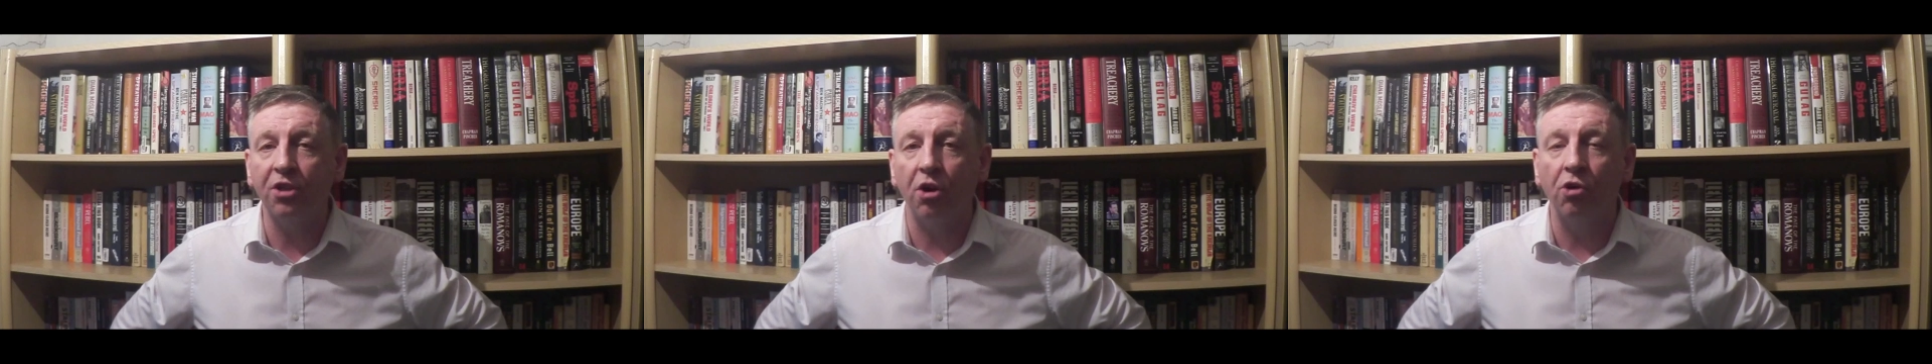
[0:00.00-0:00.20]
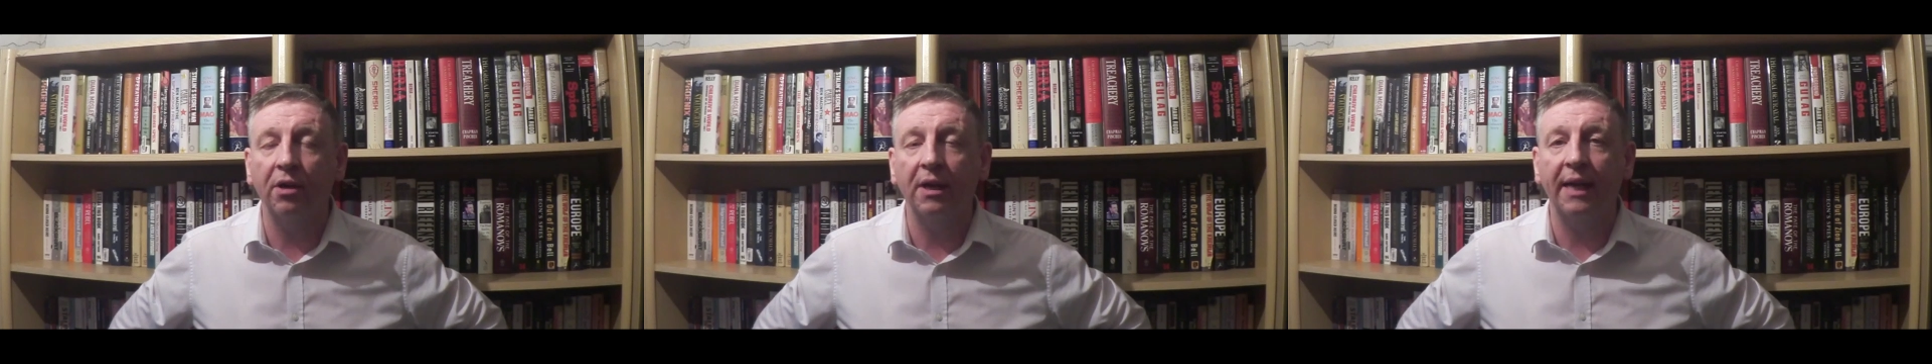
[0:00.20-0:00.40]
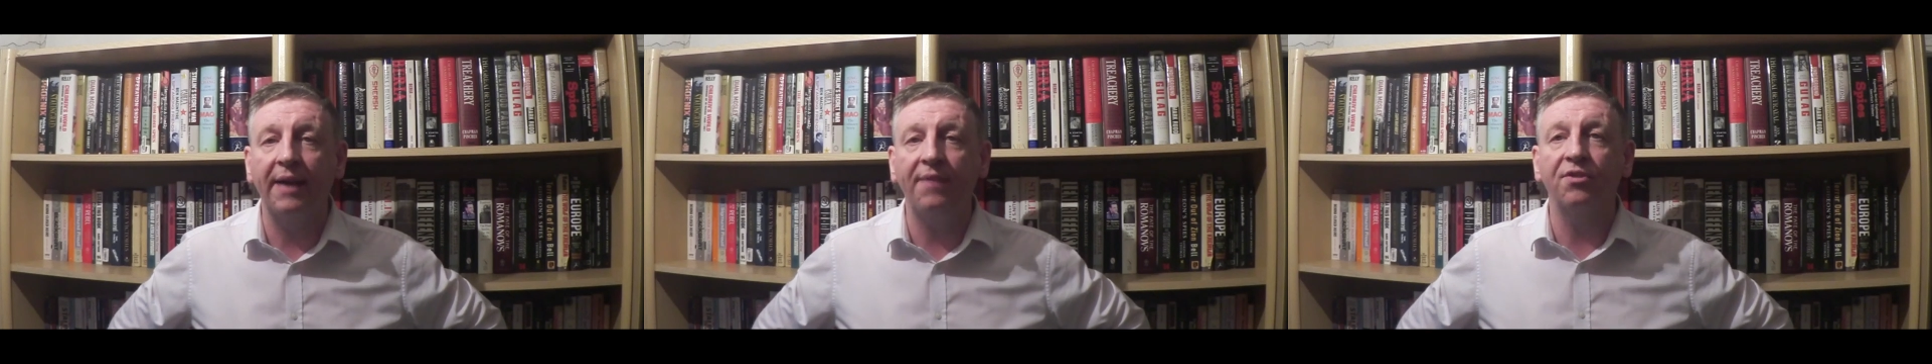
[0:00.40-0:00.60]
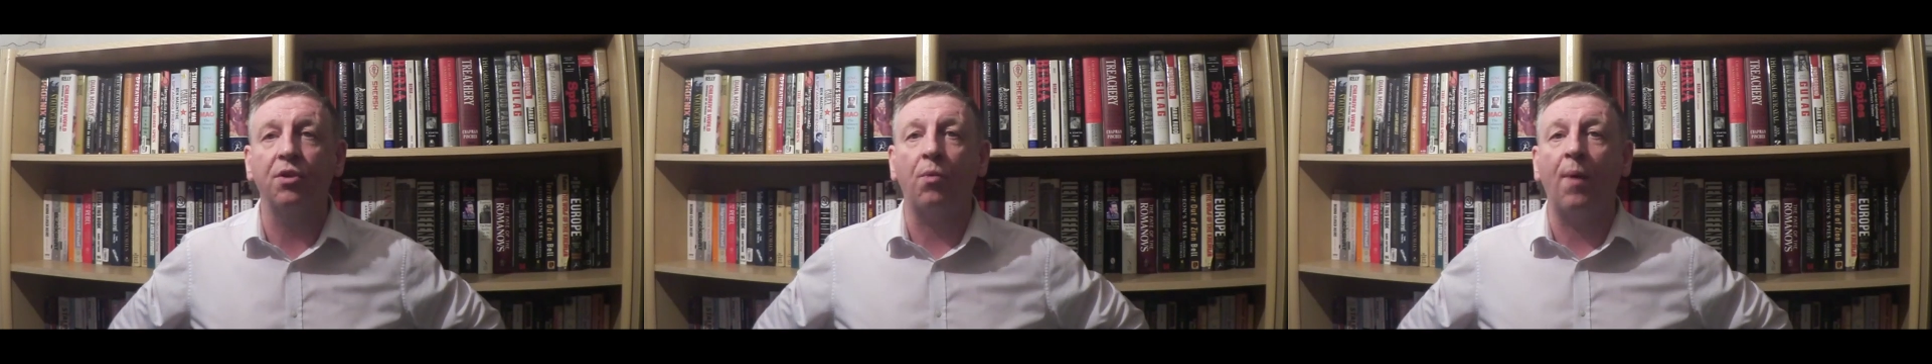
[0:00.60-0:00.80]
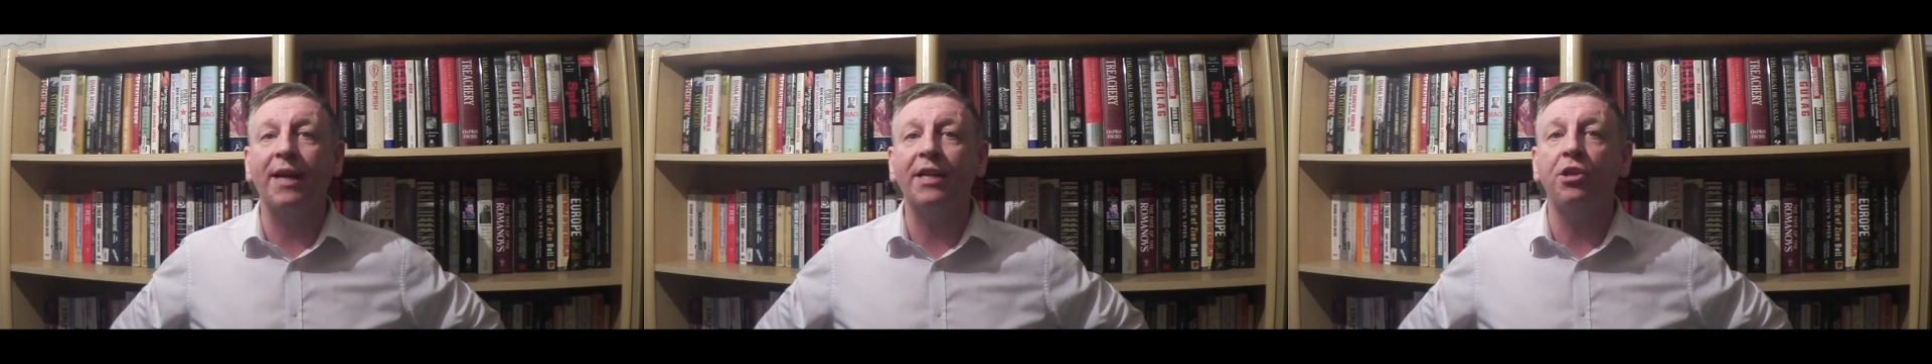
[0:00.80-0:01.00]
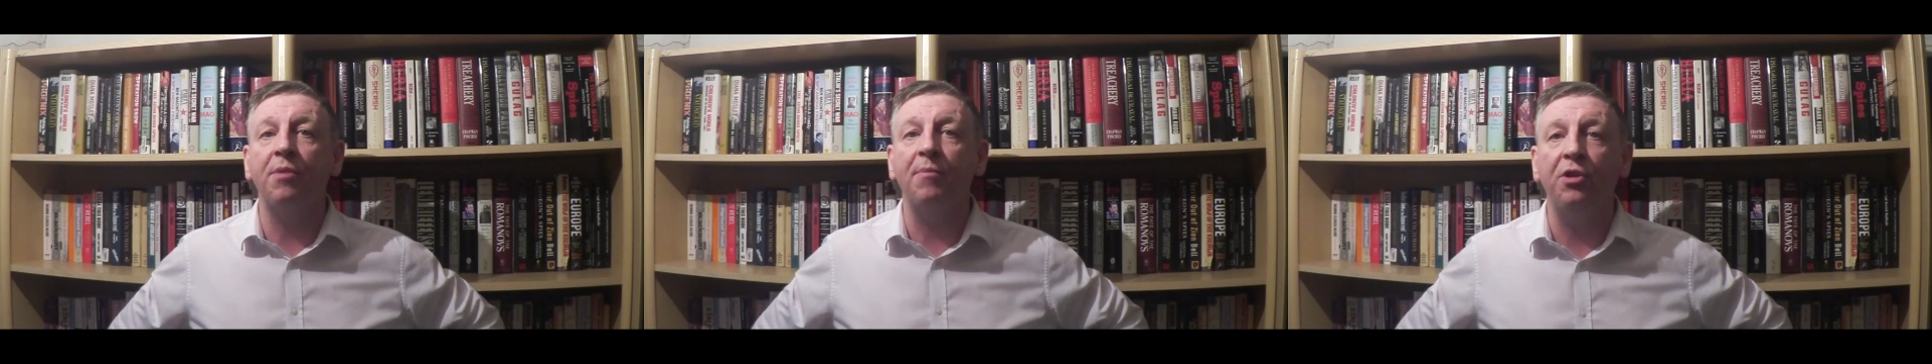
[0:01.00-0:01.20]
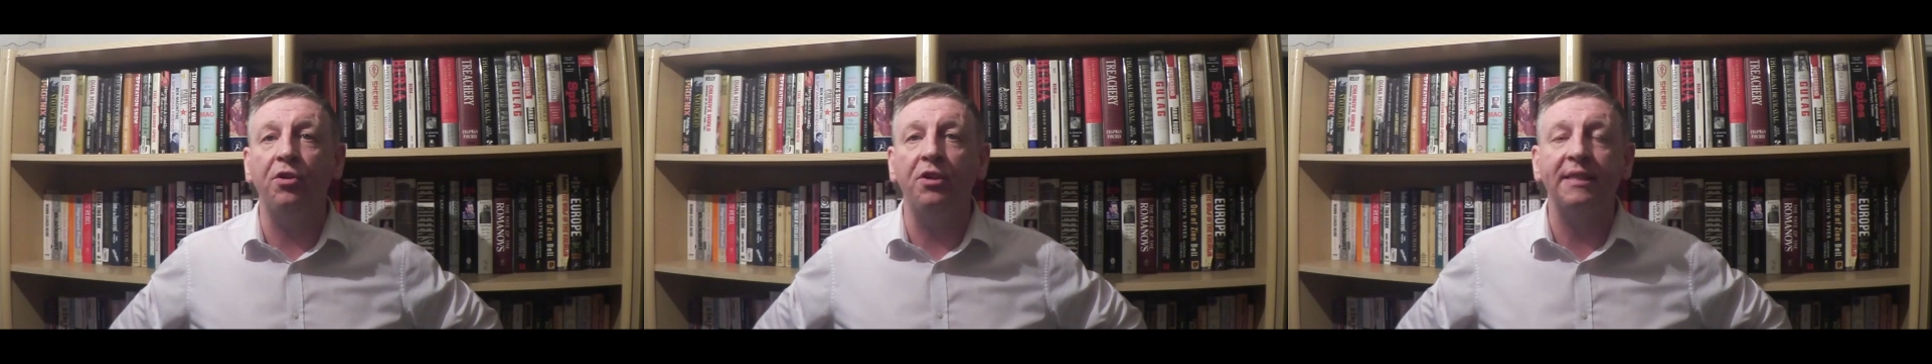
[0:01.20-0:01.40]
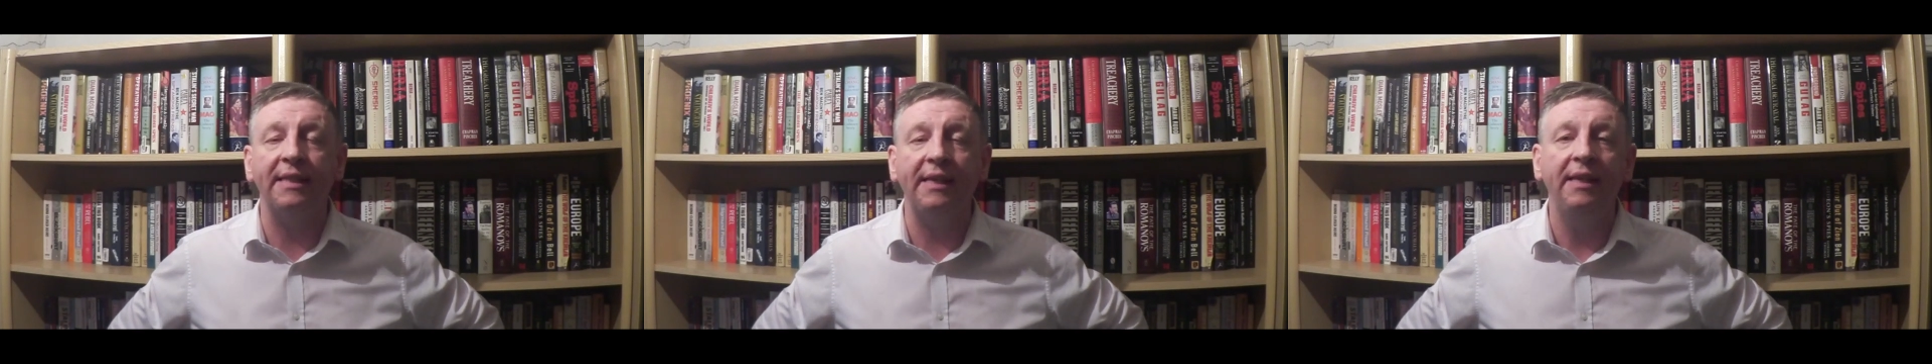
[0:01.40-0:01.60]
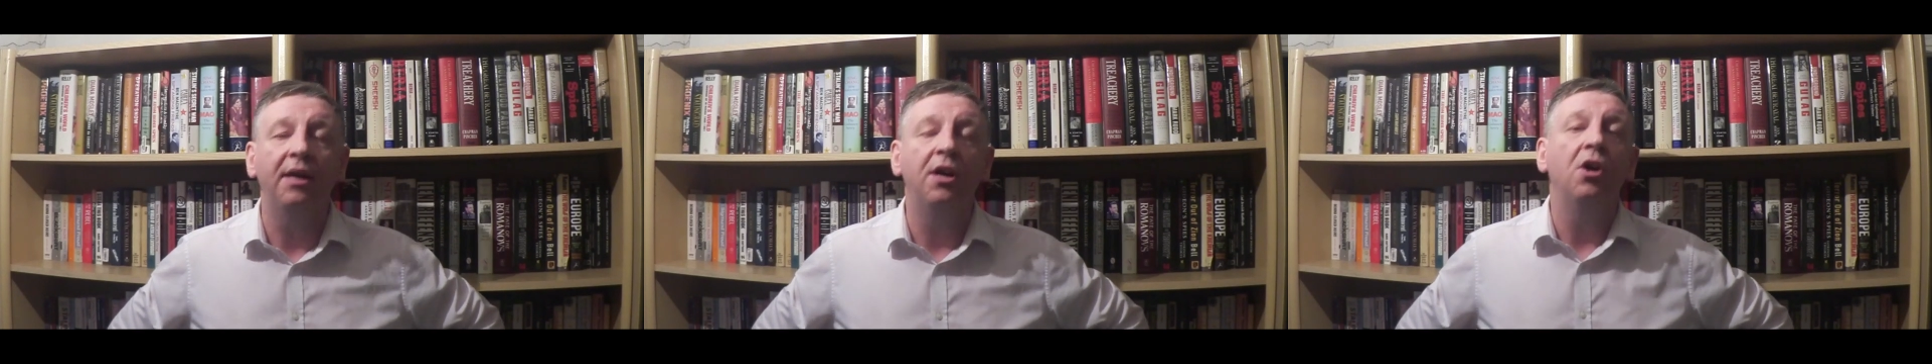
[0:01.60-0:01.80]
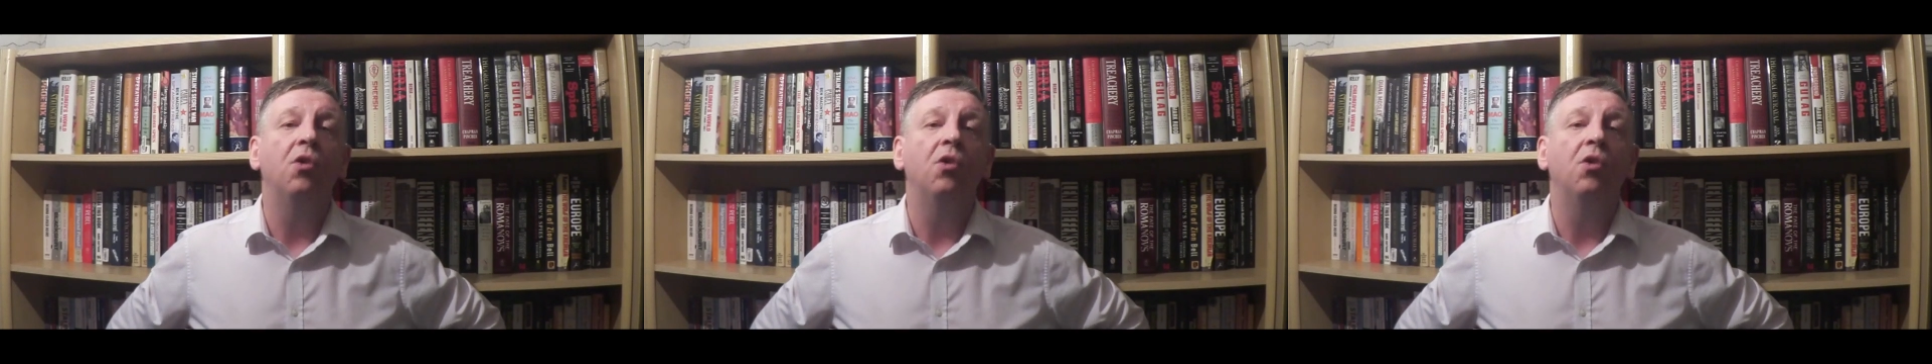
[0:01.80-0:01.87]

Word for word: enclaves, the white community,